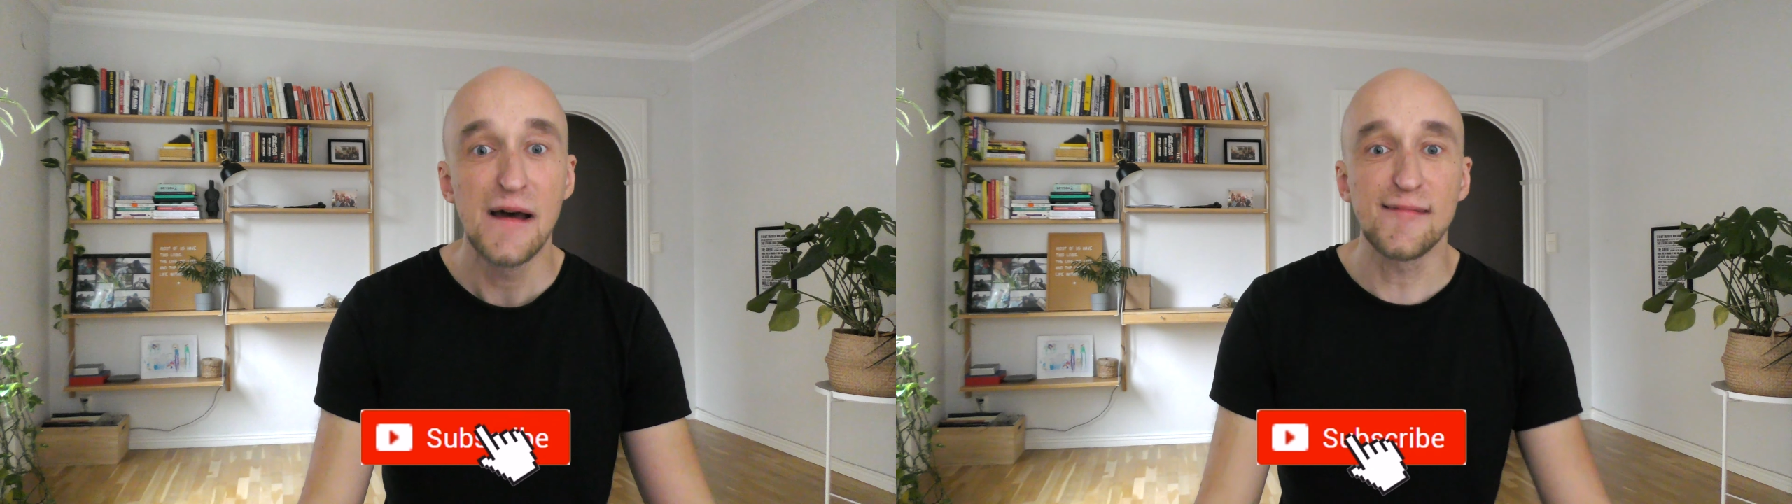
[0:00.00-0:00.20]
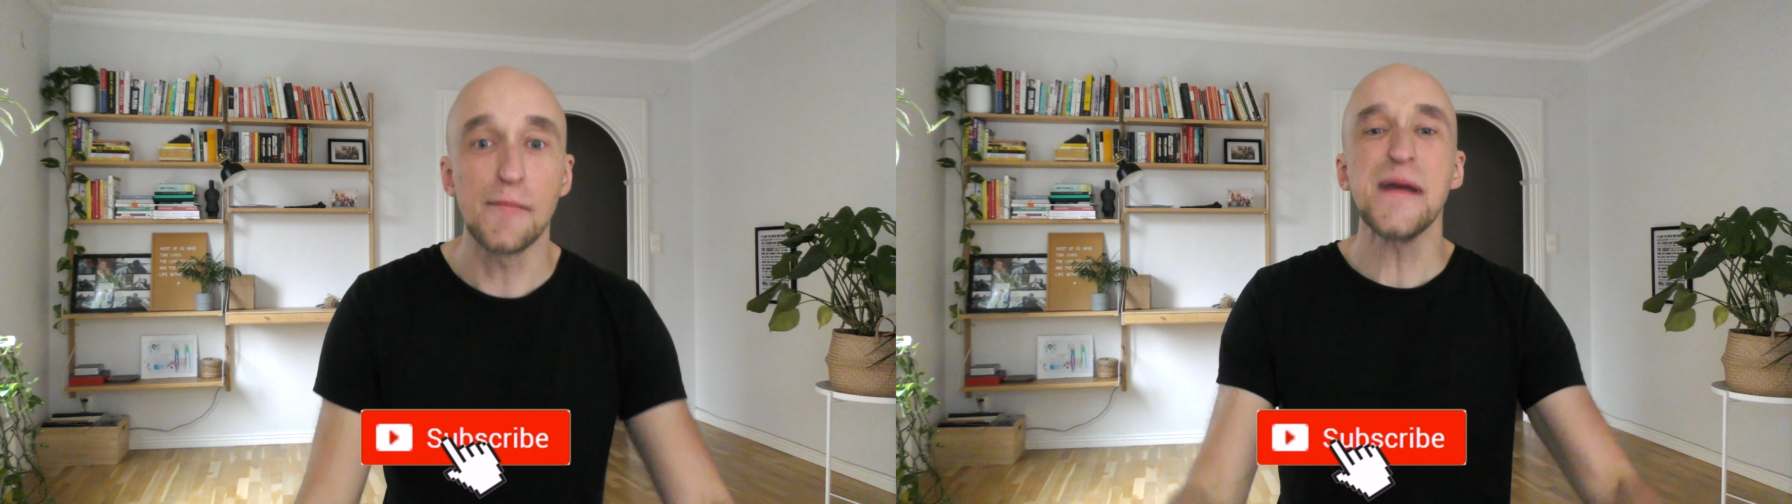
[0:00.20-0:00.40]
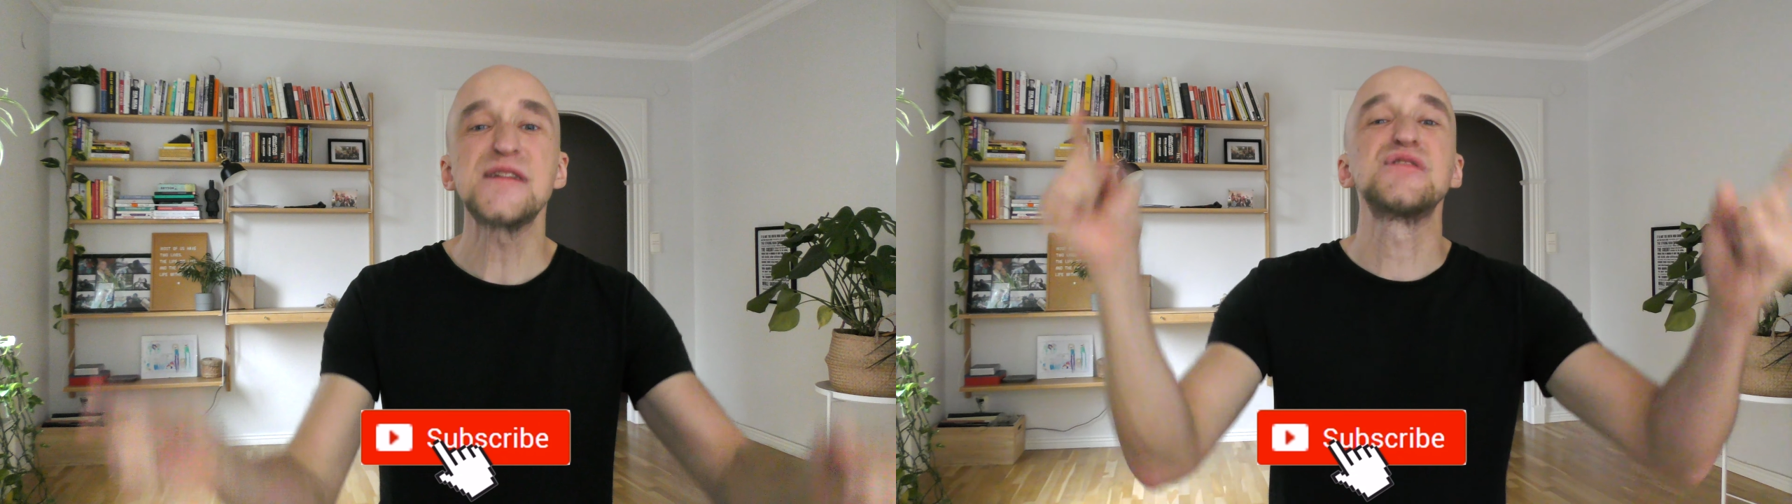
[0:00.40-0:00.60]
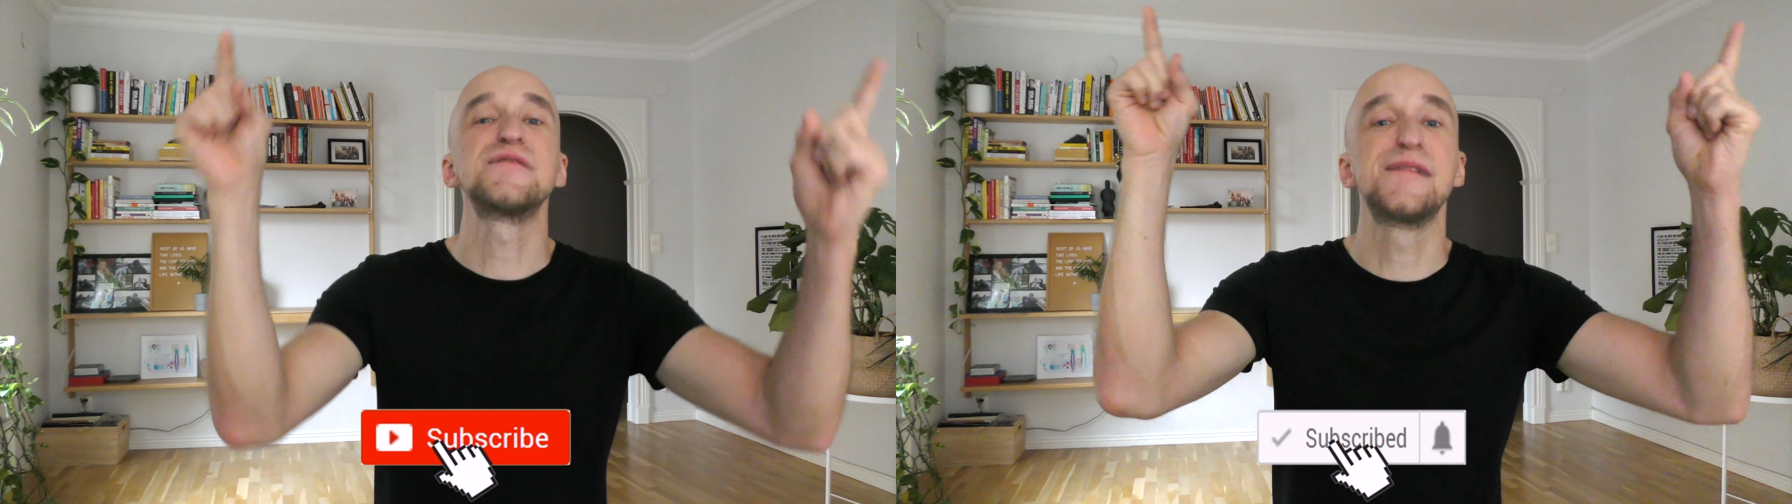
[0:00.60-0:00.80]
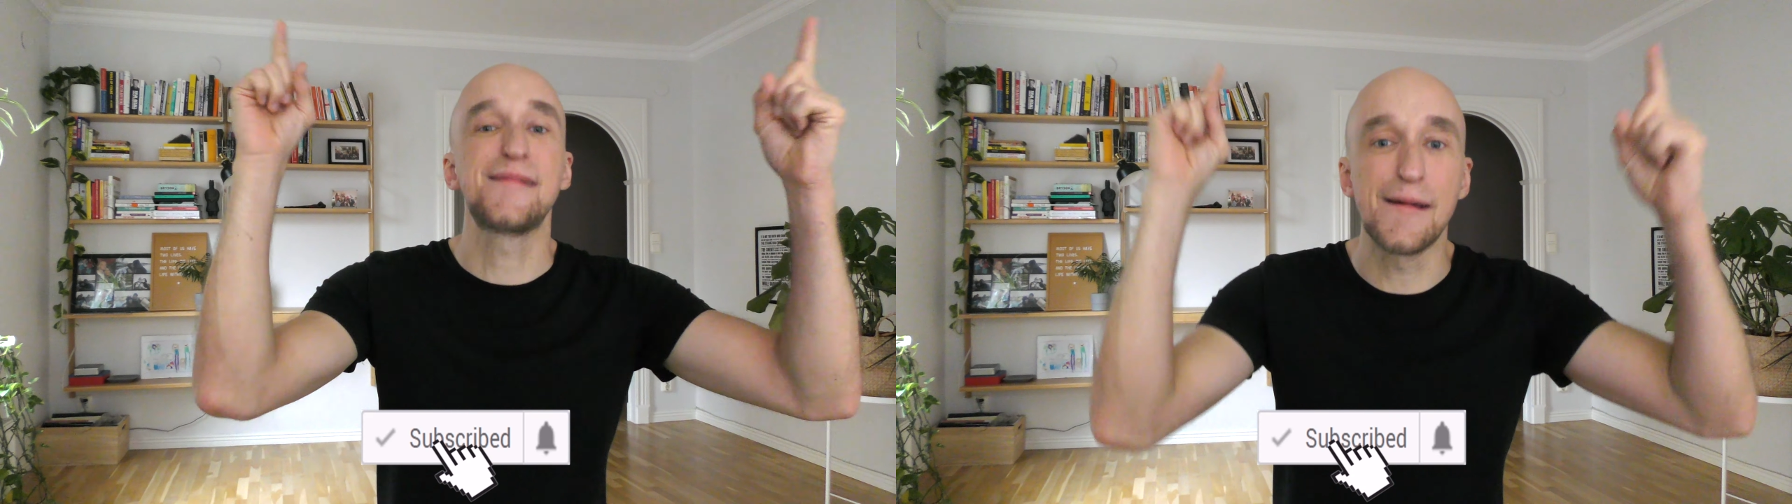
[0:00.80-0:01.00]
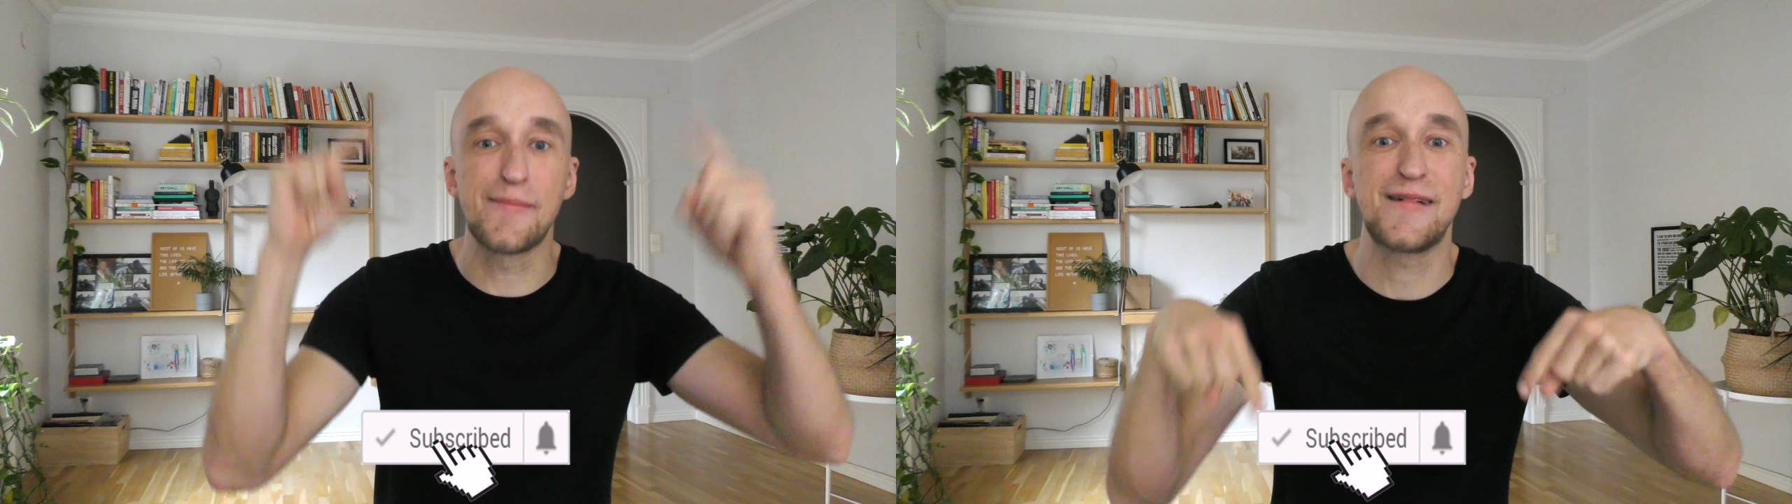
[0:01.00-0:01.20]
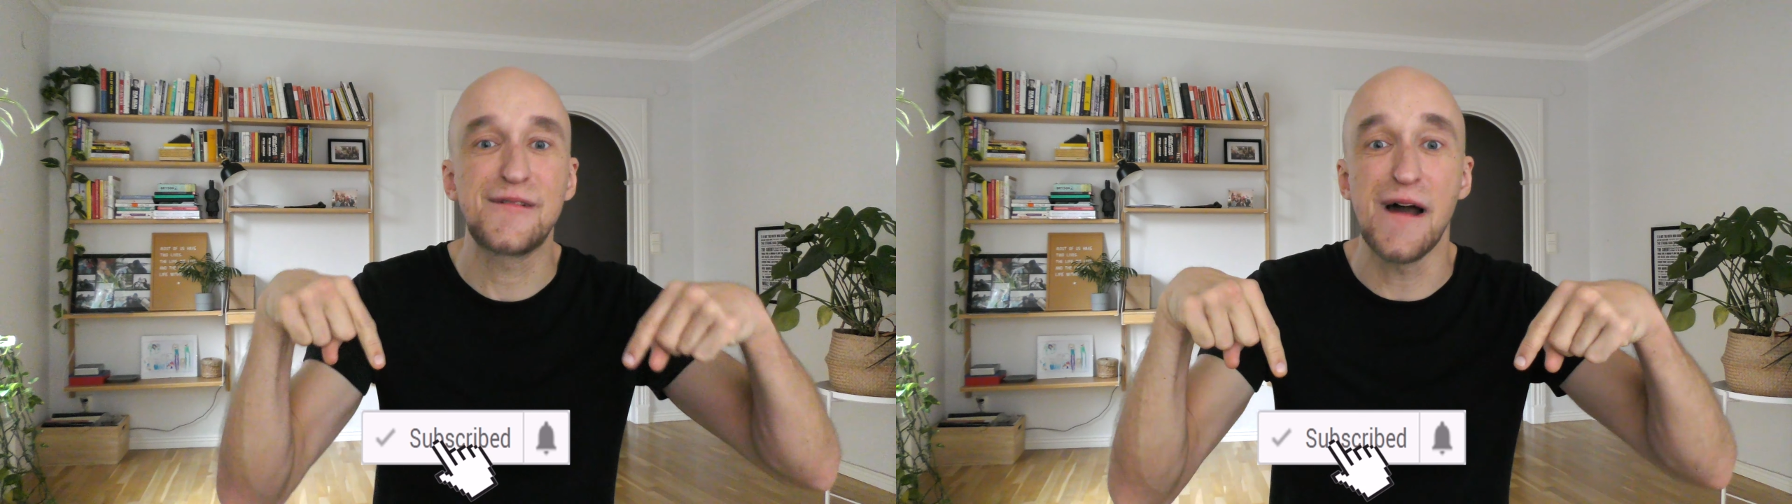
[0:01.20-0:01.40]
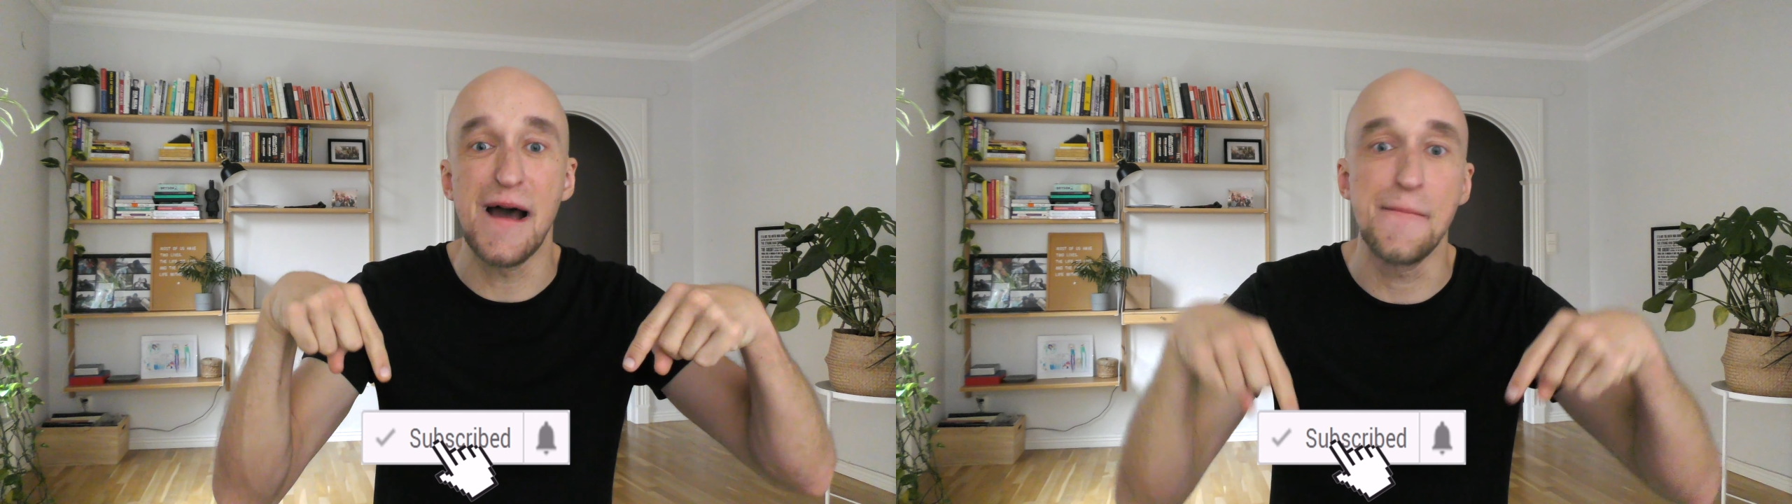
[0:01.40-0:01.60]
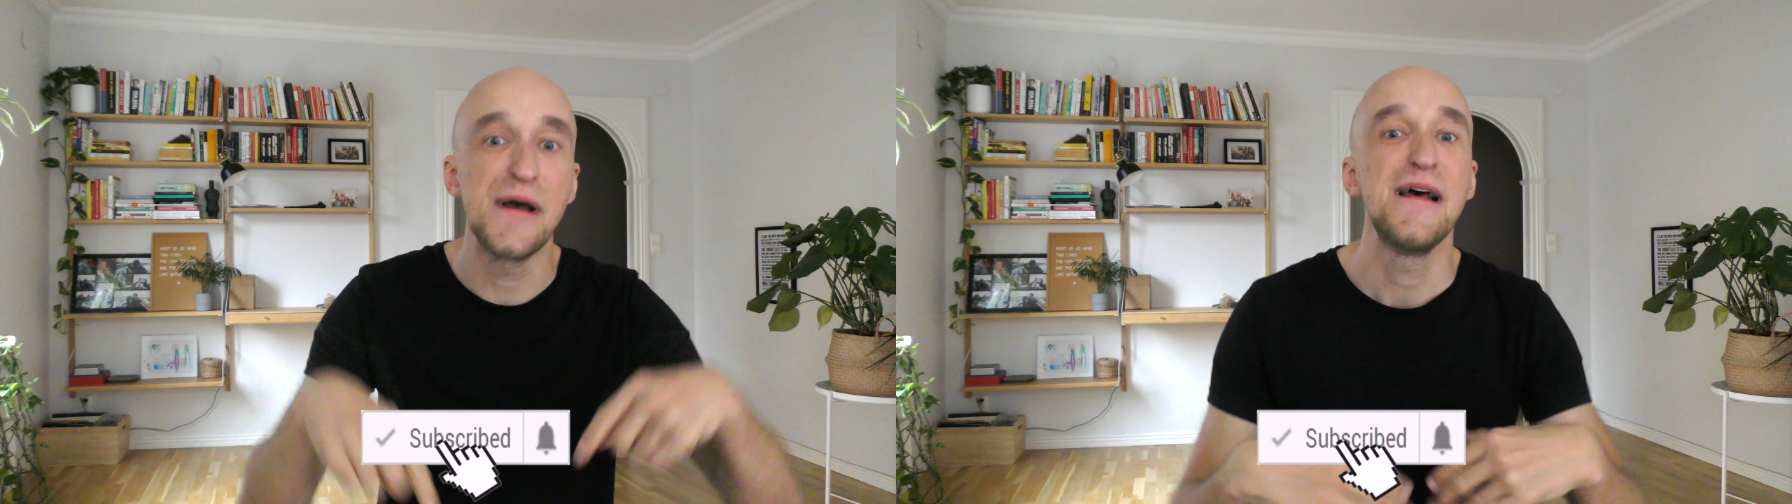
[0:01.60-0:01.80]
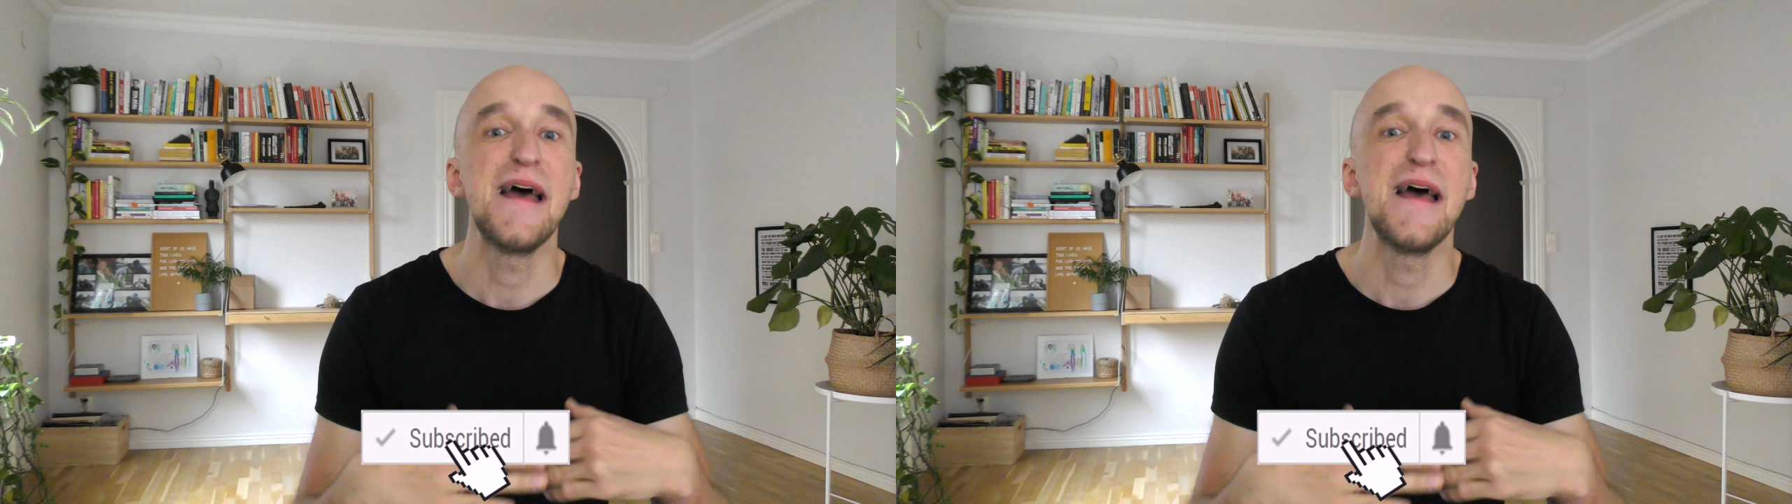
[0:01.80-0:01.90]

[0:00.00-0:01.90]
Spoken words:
so make sure to subscribe